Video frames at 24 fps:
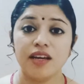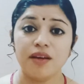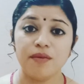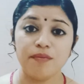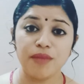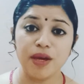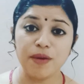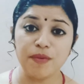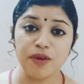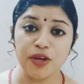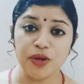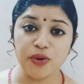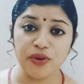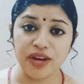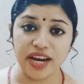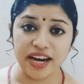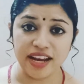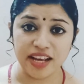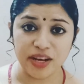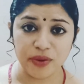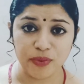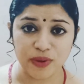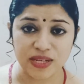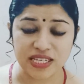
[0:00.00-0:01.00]
Maybe you
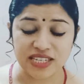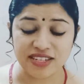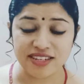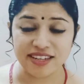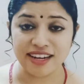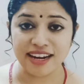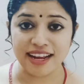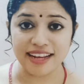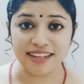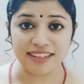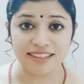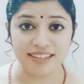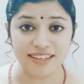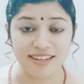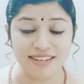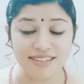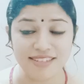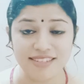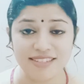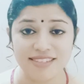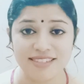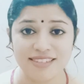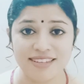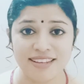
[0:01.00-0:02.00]
get a question like
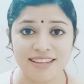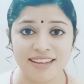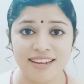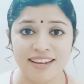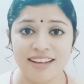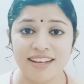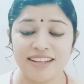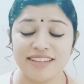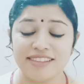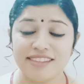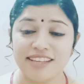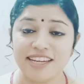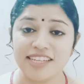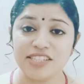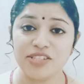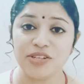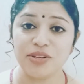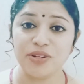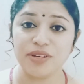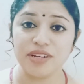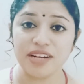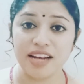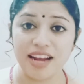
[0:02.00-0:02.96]
this, that your